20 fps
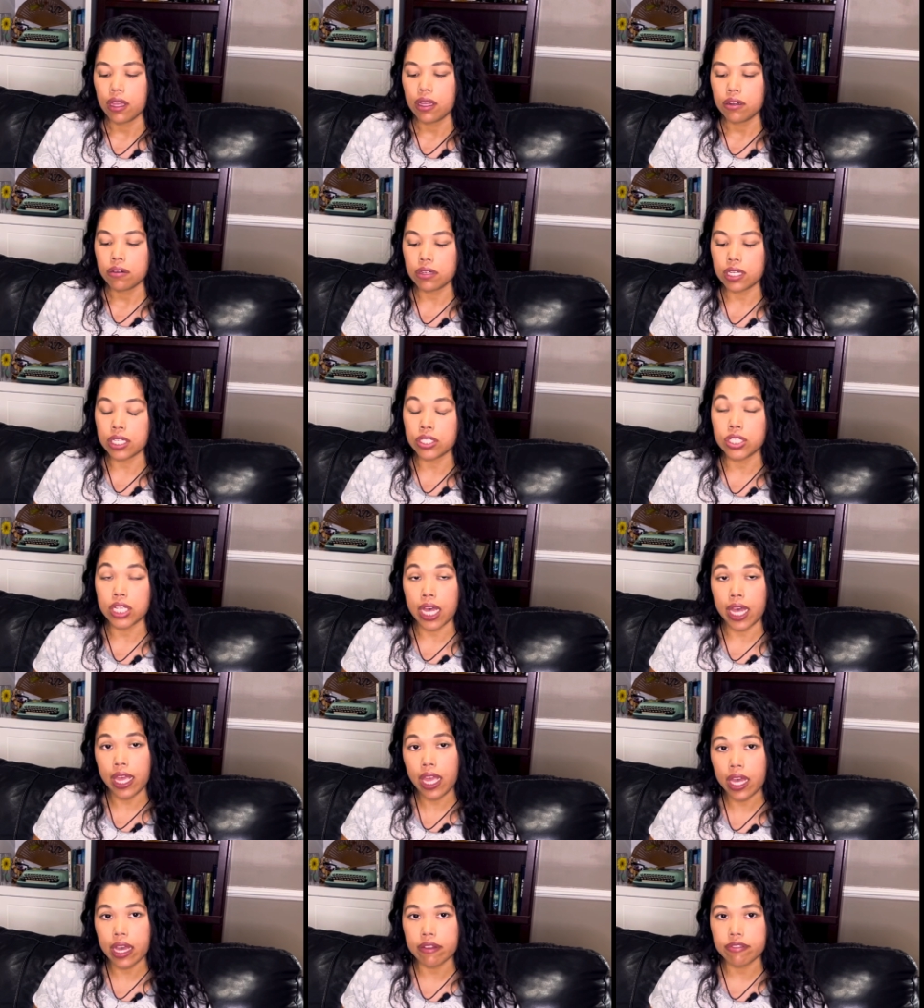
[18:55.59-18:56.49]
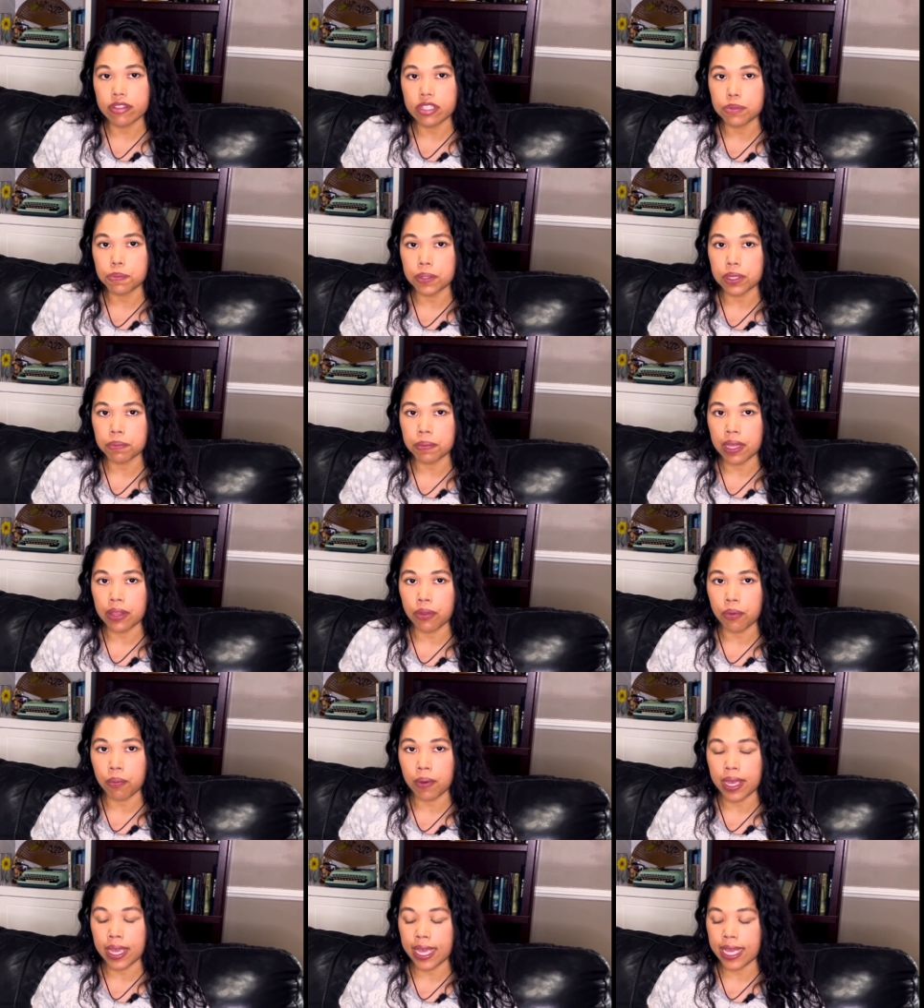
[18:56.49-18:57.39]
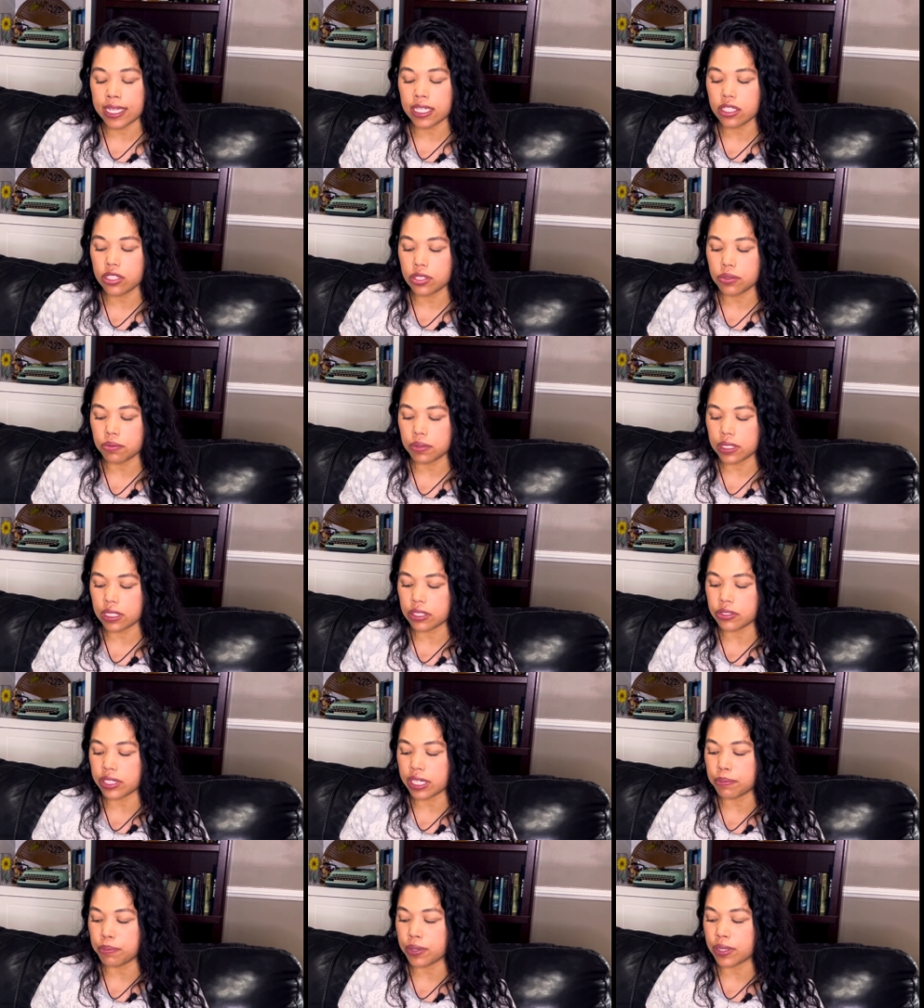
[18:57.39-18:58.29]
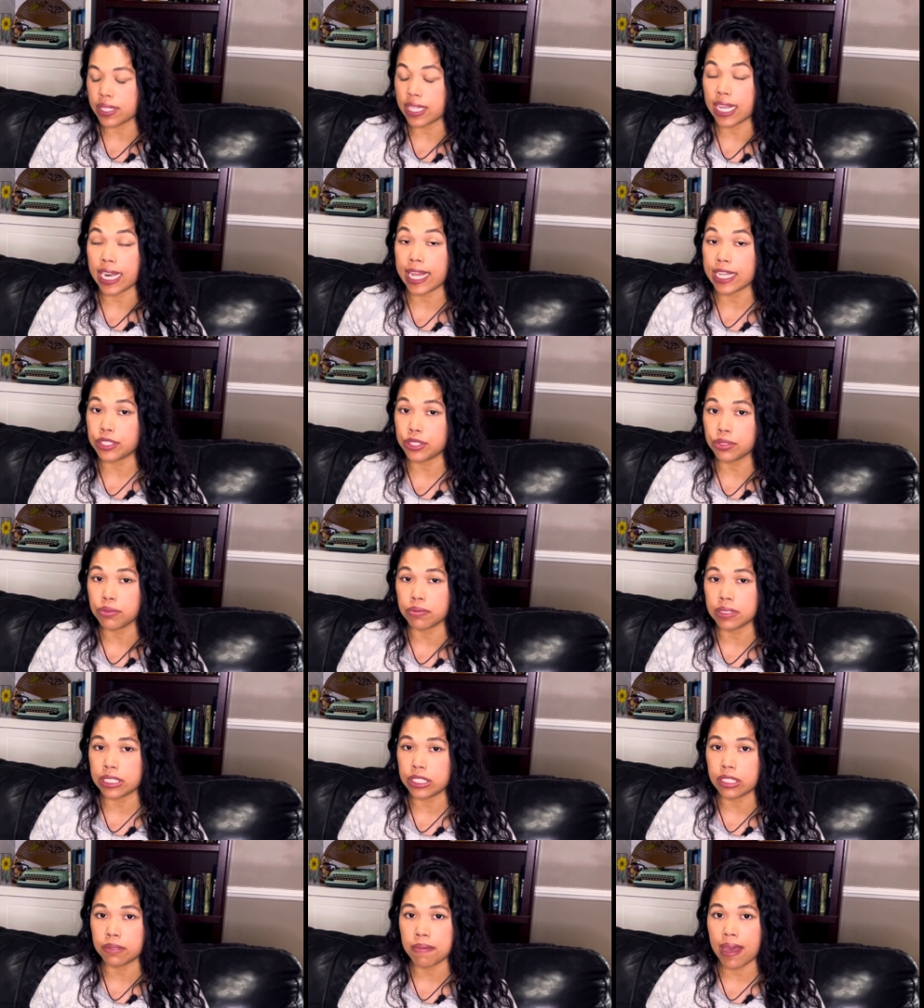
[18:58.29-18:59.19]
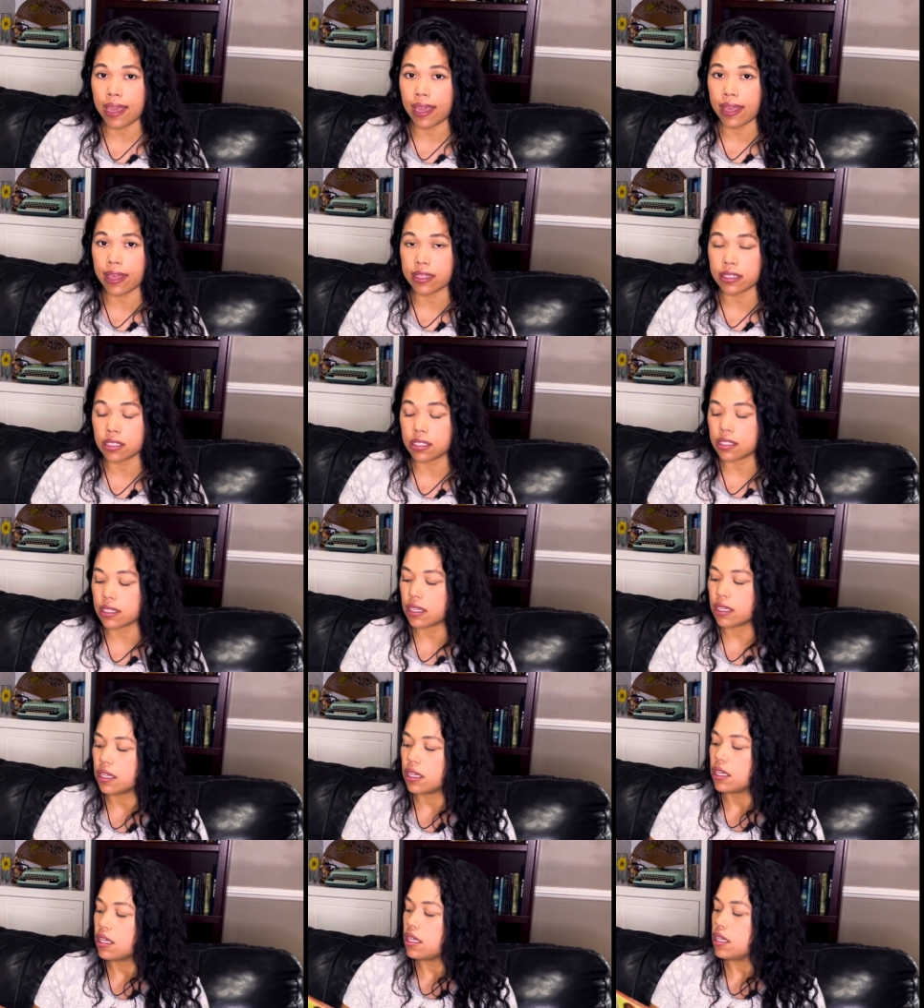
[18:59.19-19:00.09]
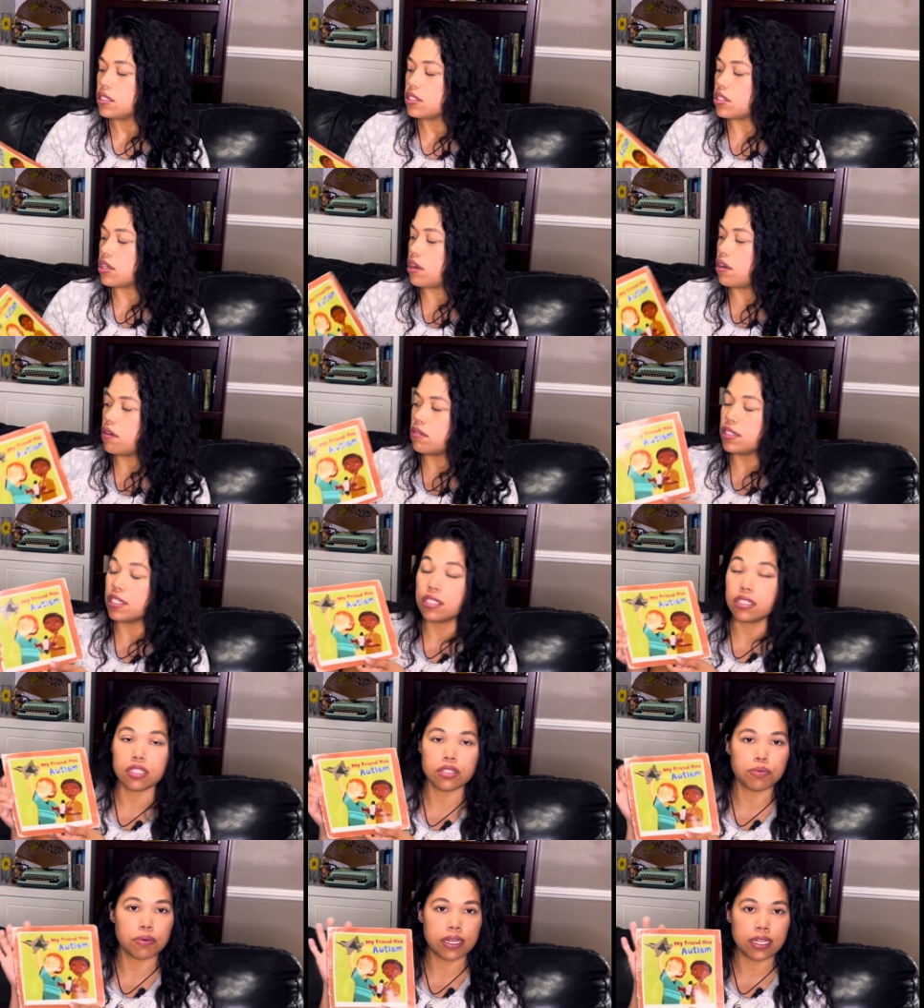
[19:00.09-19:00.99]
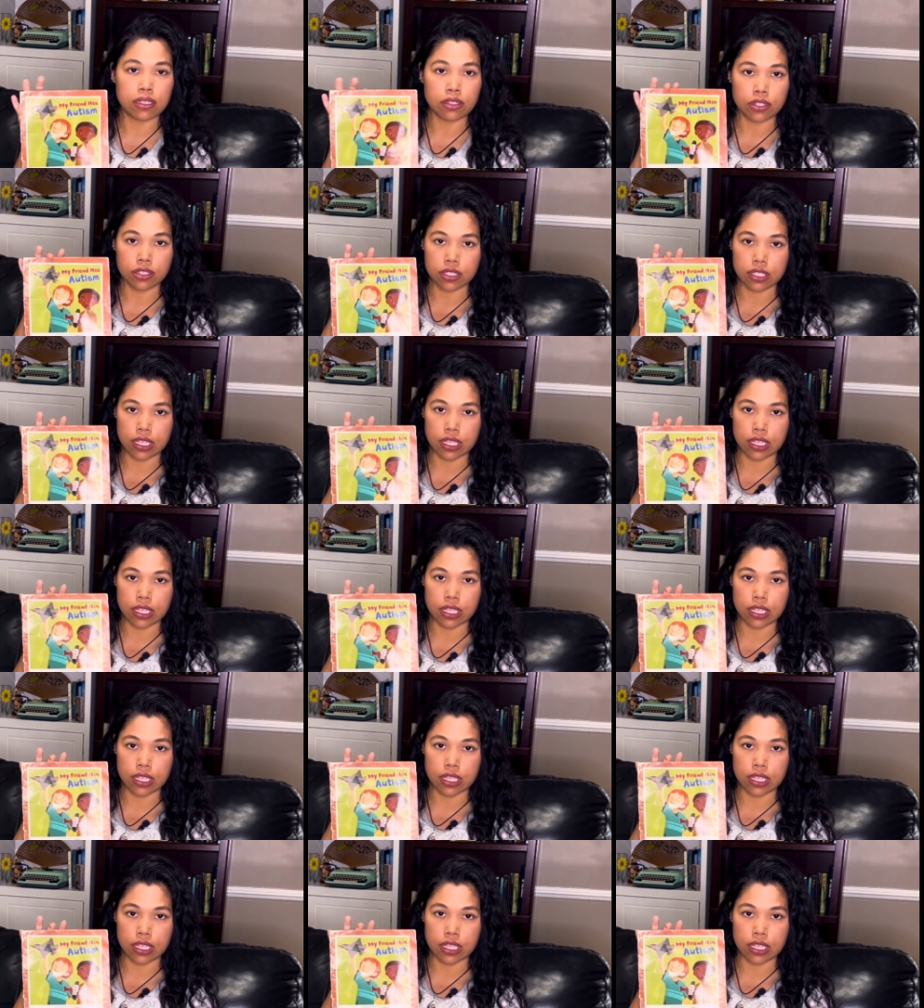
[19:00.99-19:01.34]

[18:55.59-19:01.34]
which I have this book, by the way, and it's a really great book that I do read to my kids. So this is what it looks